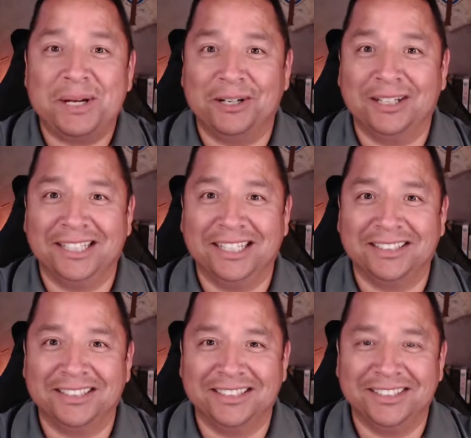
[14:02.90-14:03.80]
at that.
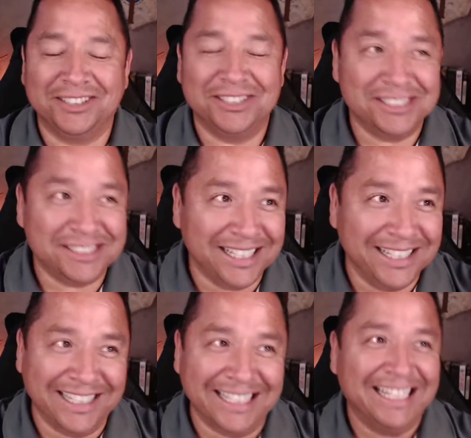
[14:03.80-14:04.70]
You're gonna see.
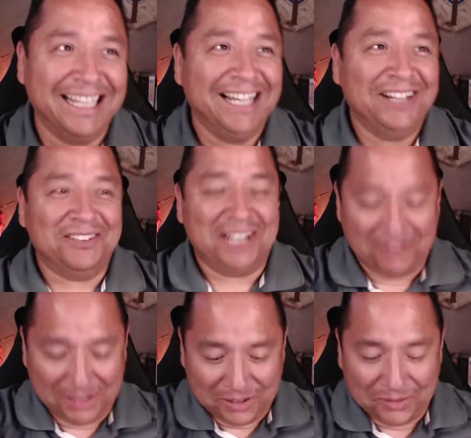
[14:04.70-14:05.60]
When I
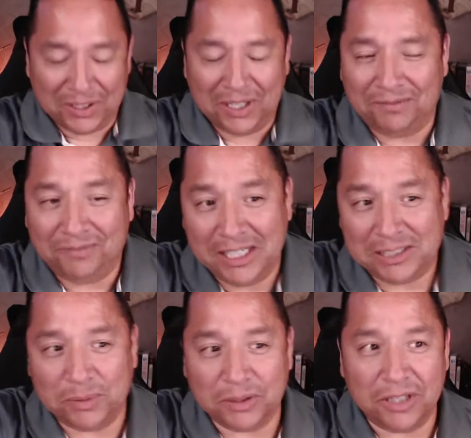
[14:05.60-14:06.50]
was over on
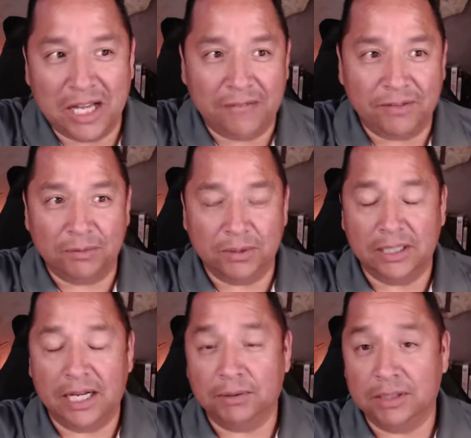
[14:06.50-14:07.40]
Facebook Live, I
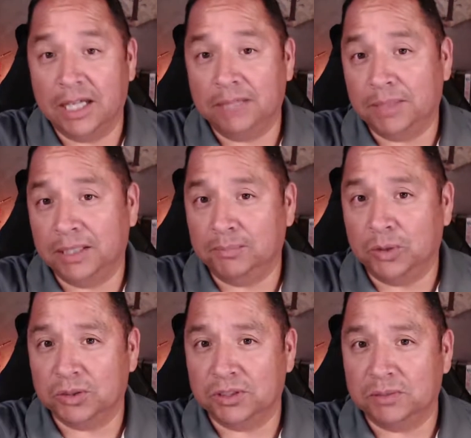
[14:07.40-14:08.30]
would let my
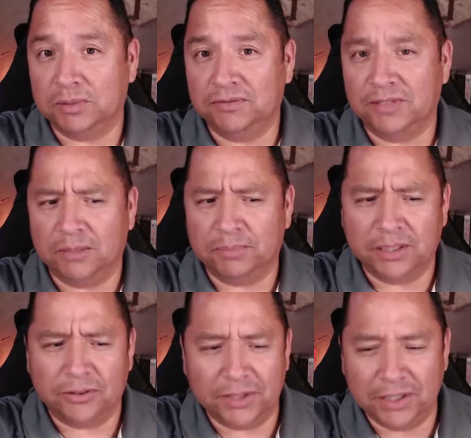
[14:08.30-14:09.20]
emotions be felt, but
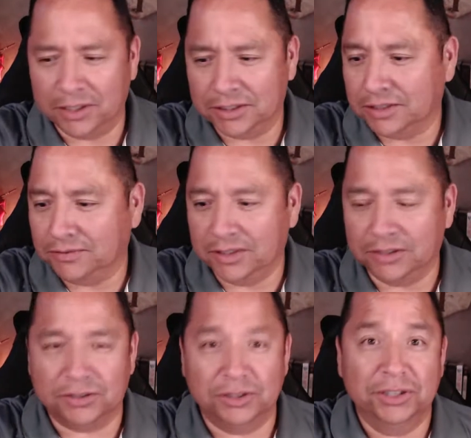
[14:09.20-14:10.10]
over here it just
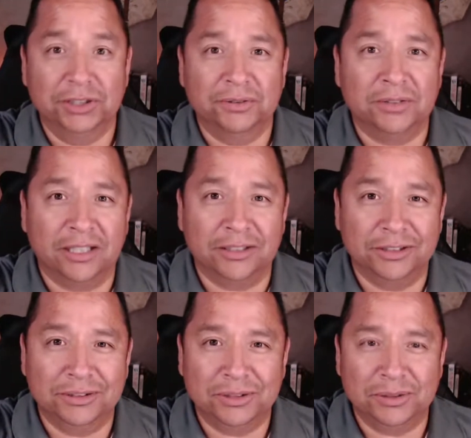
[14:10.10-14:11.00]
feels new on
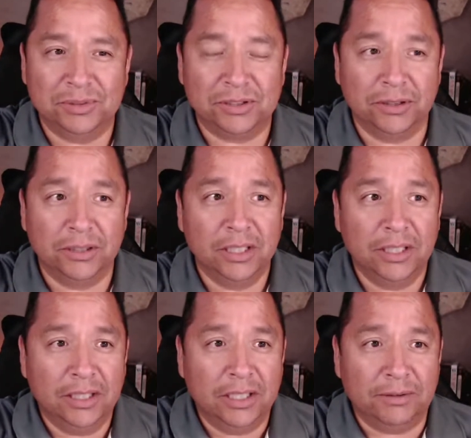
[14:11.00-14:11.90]
YouTube. So,
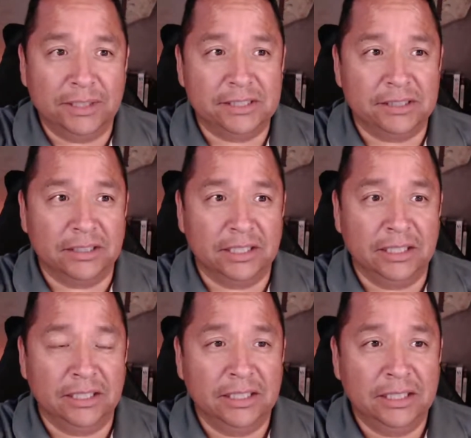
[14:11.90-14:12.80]
I
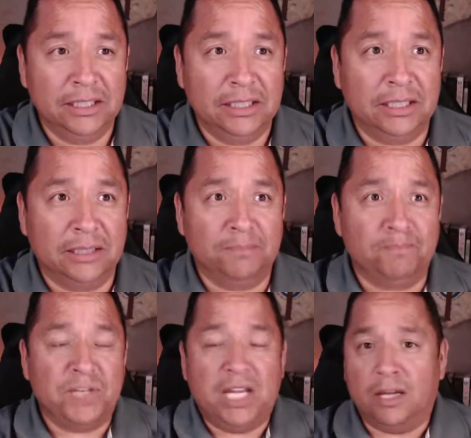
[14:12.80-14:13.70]
recently,
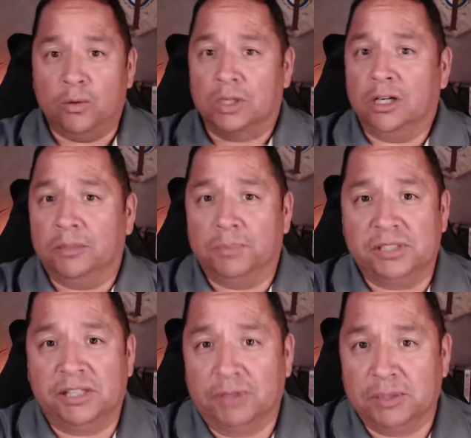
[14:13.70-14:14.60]
taking
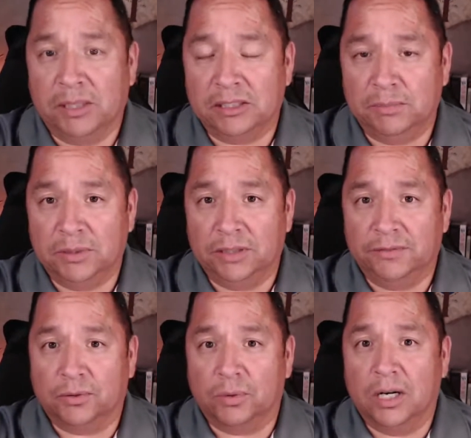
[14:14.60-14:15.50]
100% responsibility
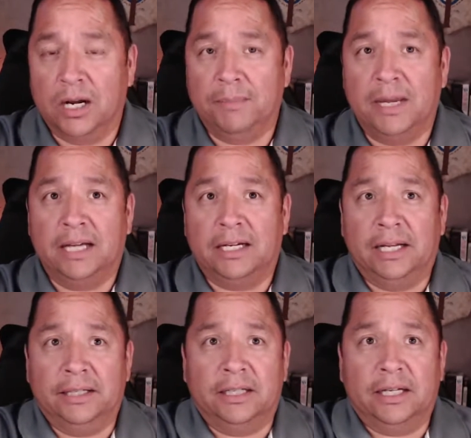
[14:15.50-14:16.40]
for where I'm at,
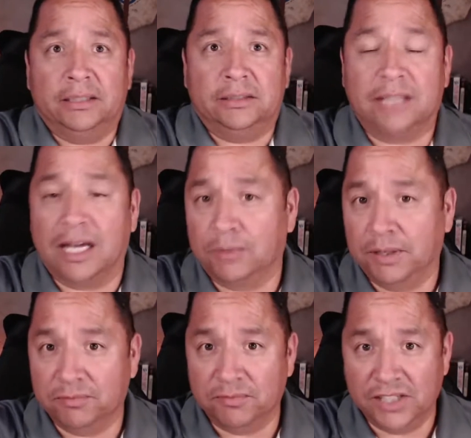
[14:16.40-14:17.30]
I got away
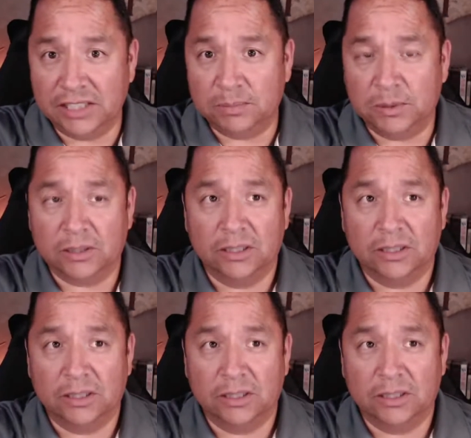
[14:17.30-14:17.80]
from Facebook.